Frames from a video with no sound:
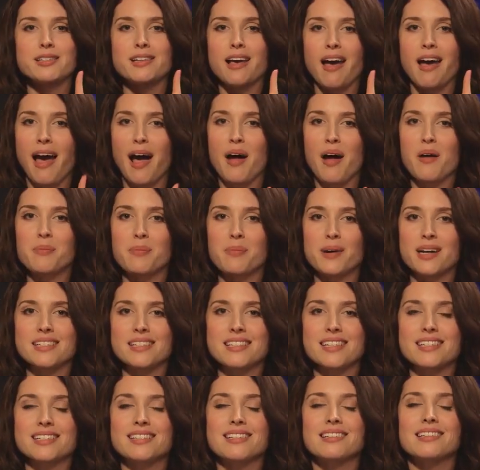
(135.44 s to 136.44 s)
to help us
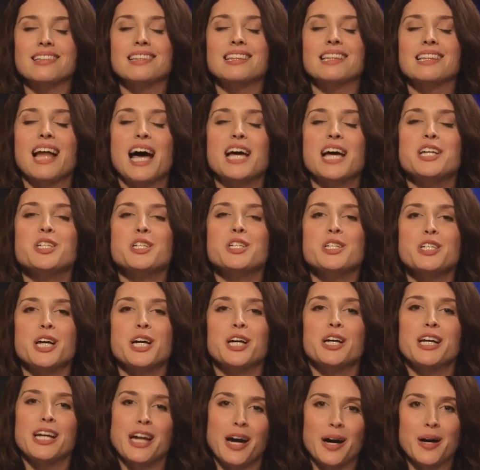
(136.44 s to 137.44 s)
is the legendary